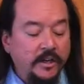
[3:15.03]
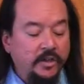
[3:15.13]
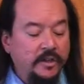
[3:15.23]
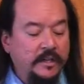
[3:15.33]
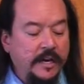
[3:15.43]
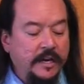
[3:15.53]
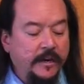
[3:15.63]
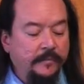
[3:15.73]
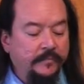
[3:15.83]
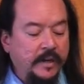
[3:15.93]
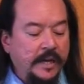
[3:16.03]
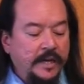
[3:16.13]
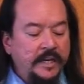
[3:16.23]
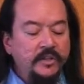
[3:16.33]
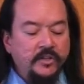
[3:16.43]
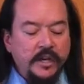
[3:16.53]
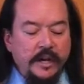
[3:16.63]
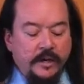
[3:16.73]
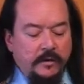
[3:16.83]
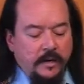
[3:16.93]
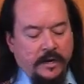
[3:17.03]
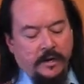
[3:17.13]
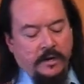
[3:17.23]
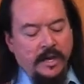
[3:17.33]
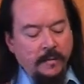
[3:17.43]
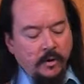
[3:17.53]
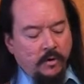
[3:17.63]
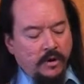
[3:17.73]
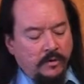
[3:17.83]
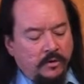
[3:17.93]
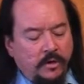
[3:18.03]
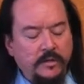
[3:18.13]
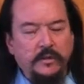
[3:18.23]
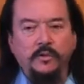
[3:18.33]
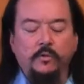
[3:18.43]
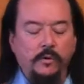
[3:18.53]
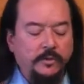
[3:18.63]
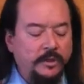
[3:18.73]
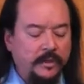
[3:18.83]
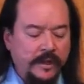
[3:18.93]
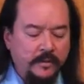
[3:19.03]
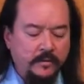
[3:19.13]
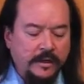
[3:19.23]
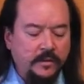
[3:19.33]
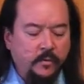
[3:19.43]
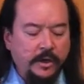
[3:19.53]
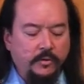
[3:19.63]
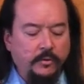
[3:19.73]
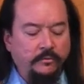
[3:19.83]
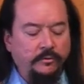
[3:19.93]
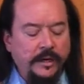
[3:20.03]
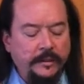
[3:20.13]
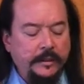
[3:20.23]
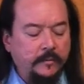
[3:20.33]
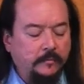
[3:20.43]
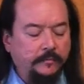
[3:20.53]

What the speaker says: today. He said, I came across this quote just last week through a friend.